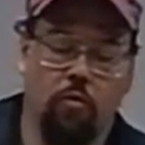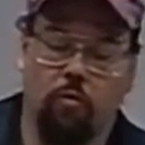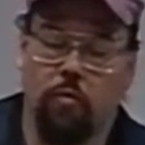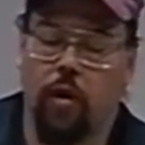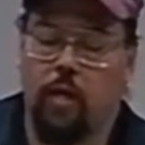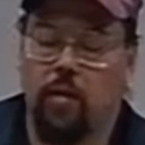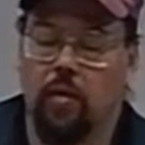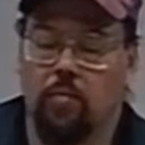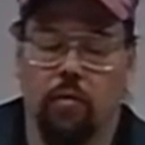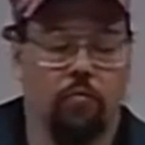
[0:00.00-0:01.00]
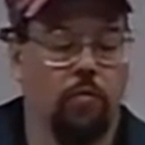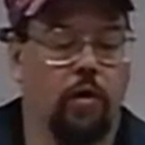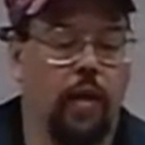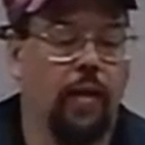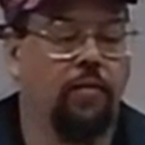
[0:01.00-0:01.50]
the new crew came in, but it was
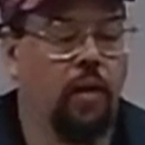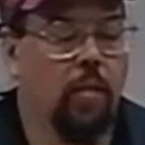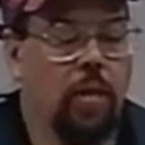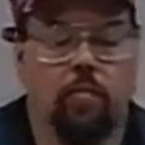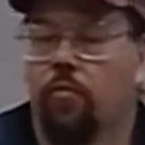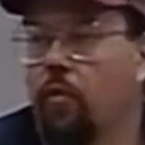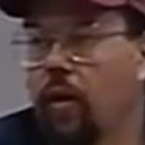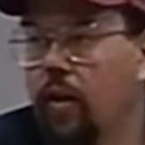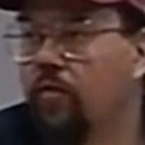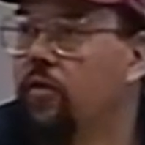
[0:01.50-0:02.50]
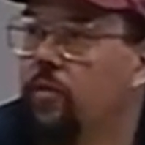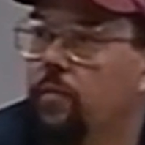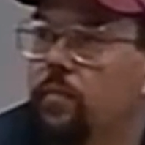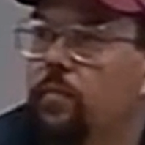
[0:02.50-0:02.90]
the last thing I made before I left.